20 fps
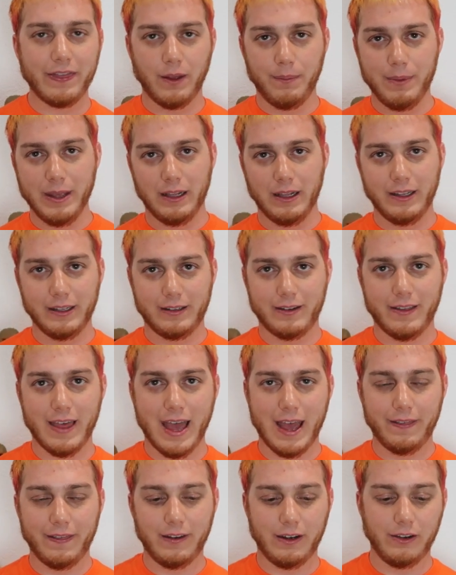There'll be a link to
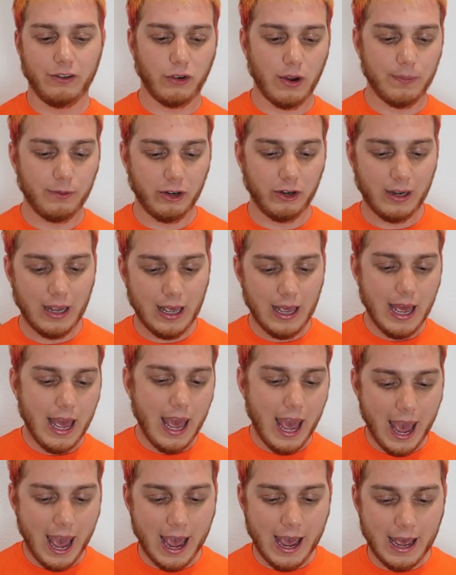that in the description.
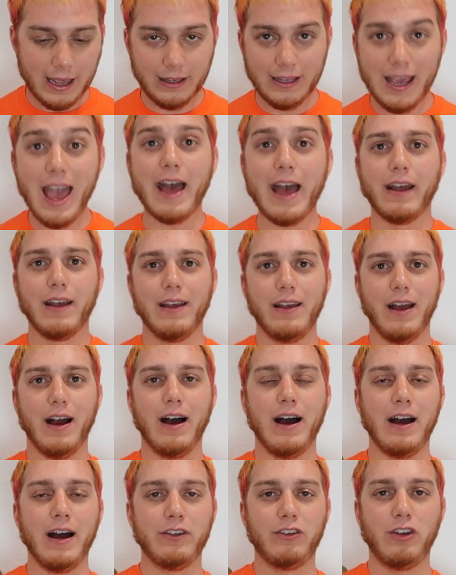And yeah,
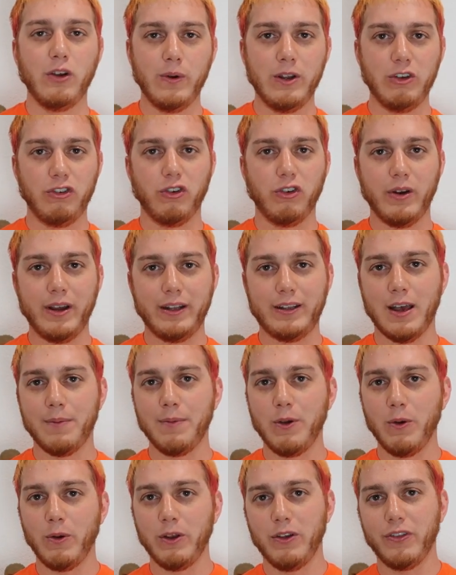uh, do enjoy. Tell
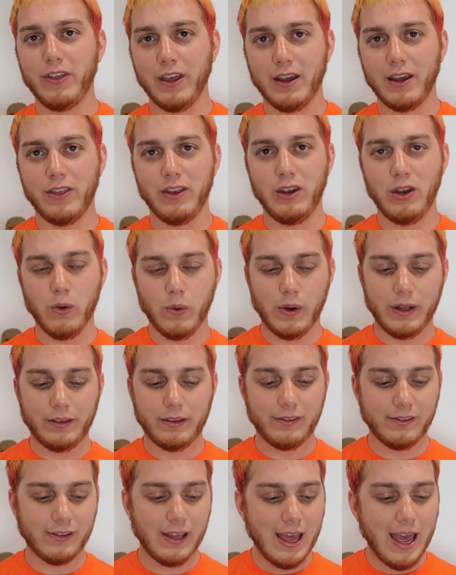me what you think of the new
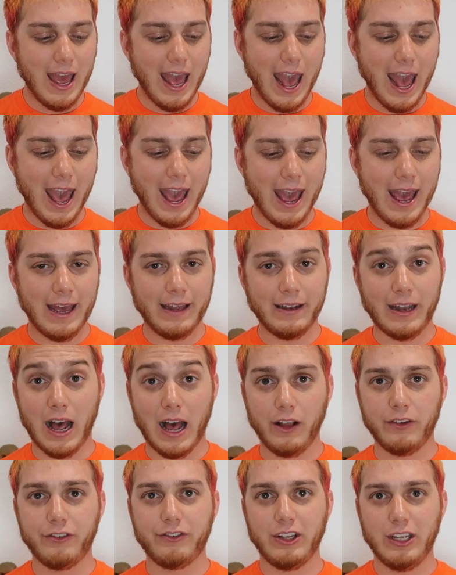ones. And
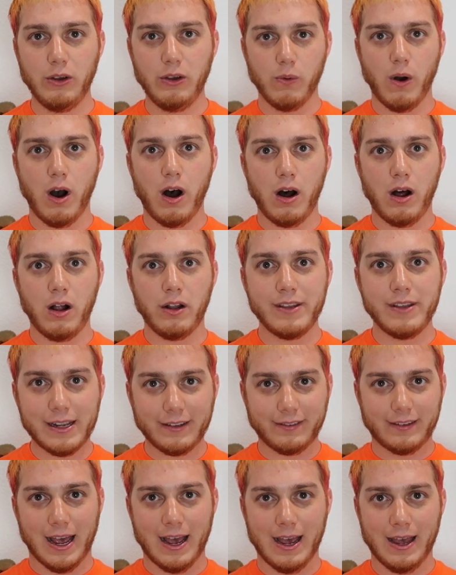I'll see you all
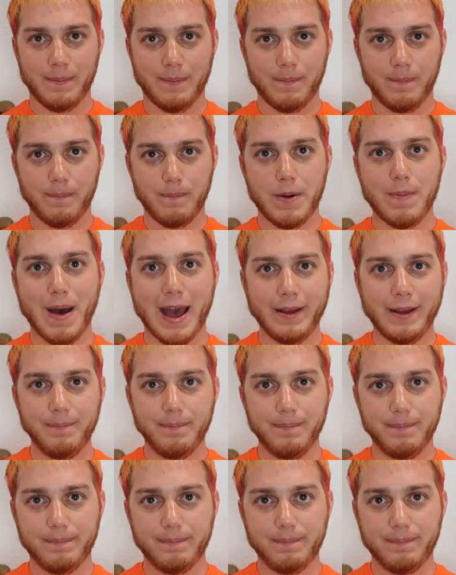next time. Bye-bye.